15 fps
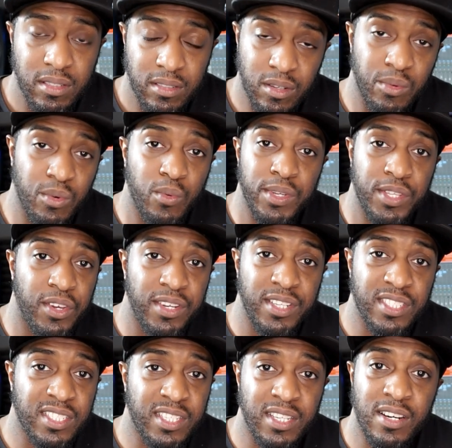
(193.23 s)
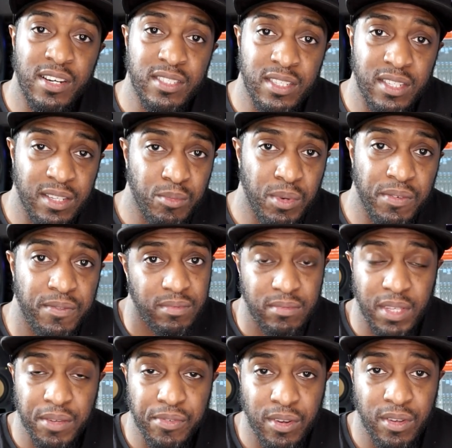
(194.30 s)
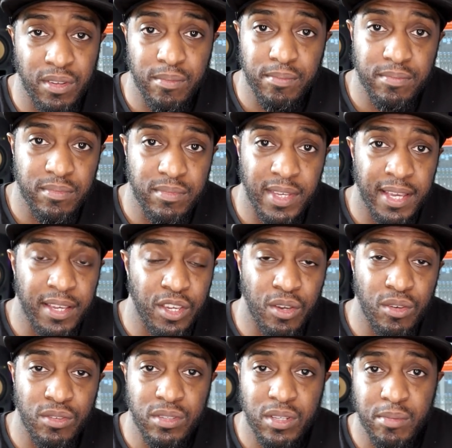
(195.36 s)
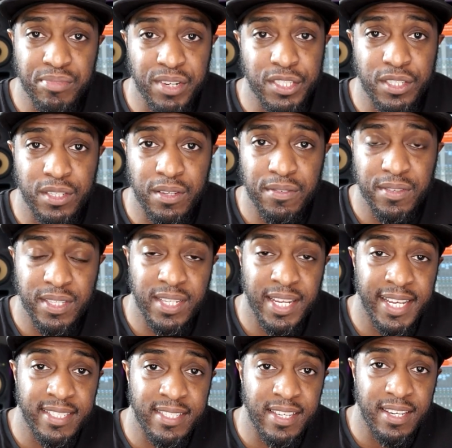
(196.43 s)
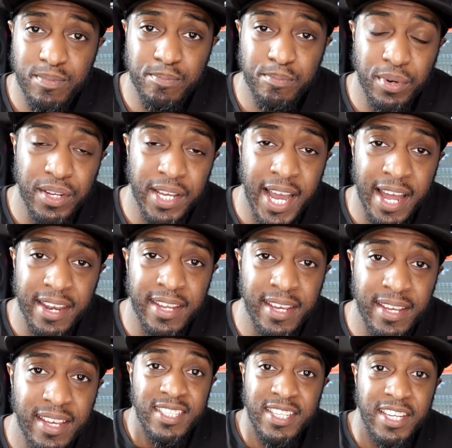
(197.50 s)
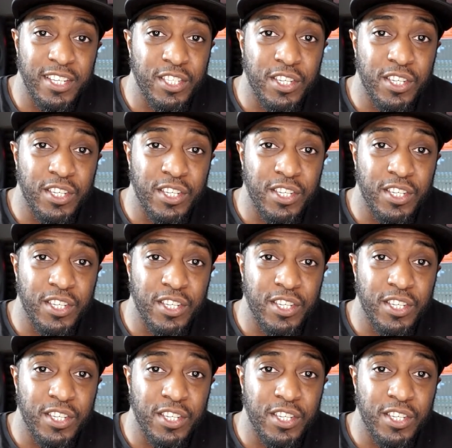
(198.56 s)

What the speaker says: so all we're doing is just enhancing it with different EQs, compression if it needs it, put it out there, send